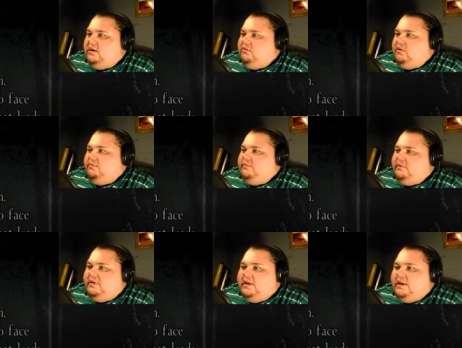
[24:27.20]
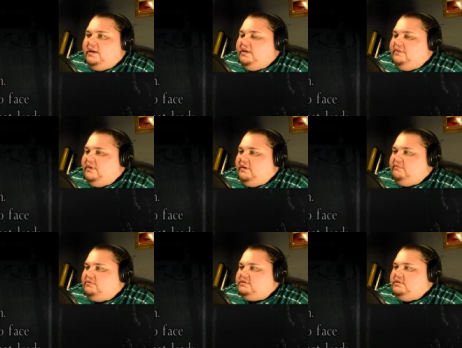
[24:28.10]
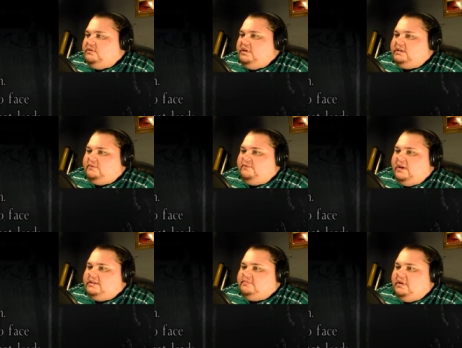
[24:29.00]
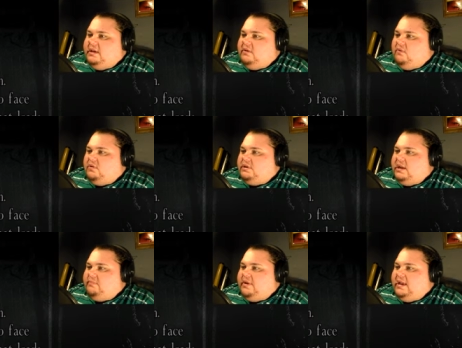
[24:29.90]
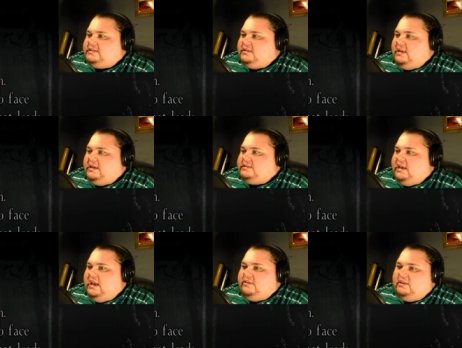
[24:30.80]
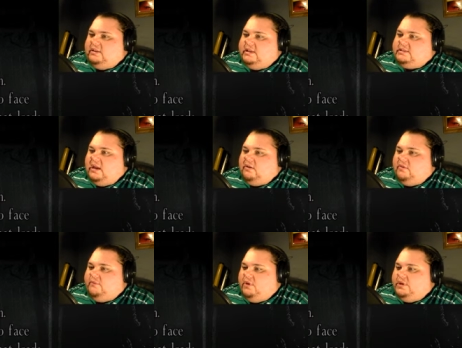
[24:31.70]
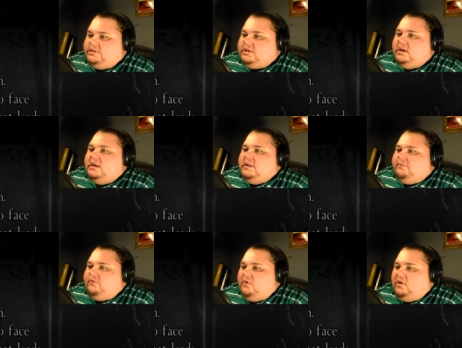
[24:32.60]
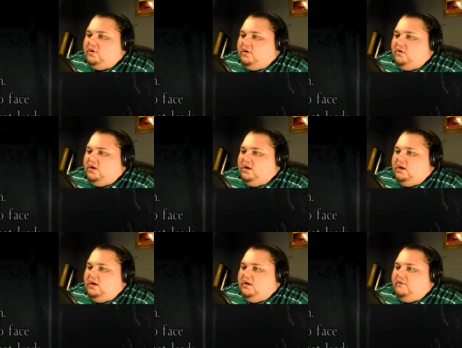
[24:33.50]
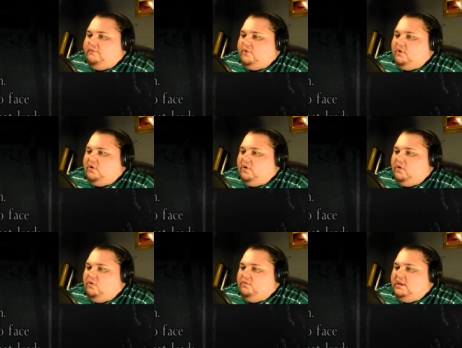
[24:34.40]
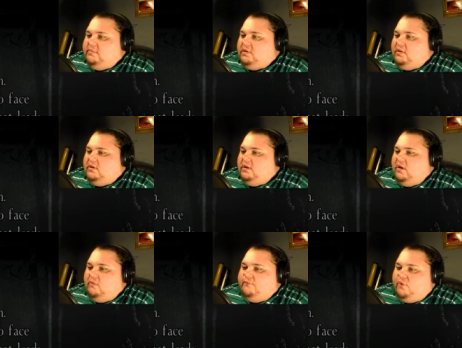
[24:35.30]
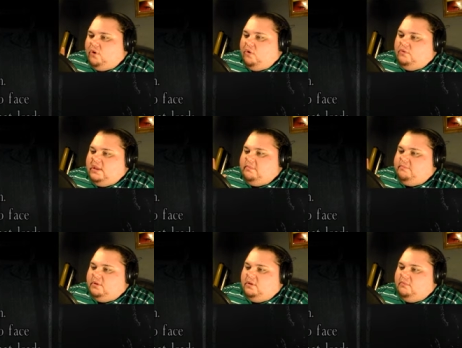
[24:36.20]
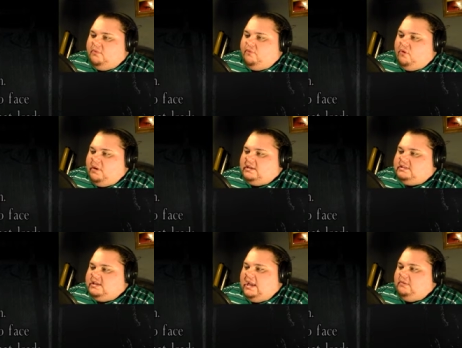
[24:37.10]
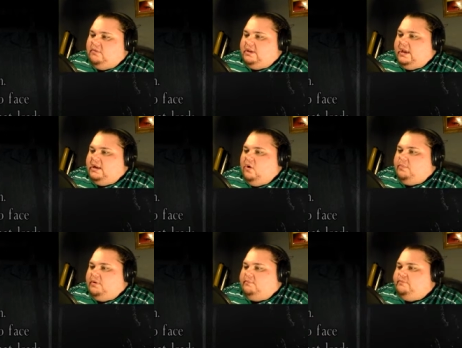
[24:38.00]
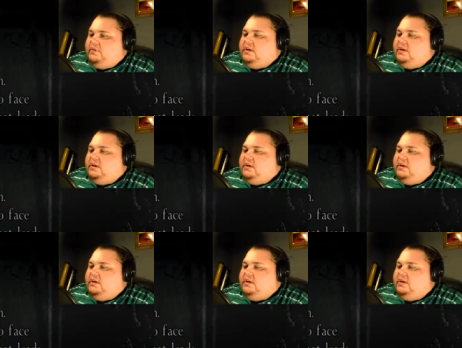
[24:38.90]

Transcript: they will. They will still need to face me in order to get past the last gate that leads out of the village. For uh, for only for only before my sight will the gate open.